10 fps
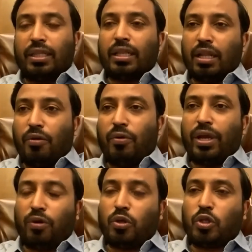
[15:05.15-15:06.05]
Now I
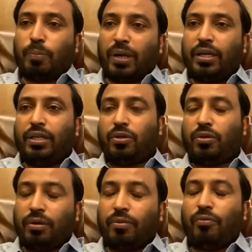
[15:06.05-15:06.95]
want to spread it
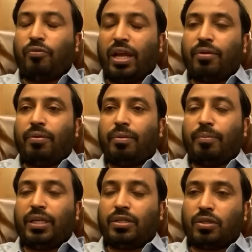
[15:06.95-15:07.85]
where
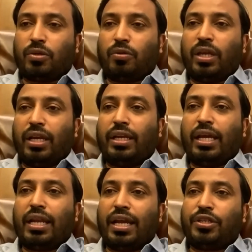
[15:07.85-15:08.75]
means to the
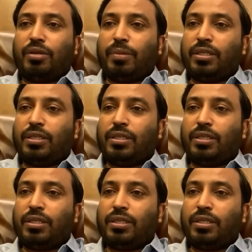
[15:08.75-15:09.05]
entire nation,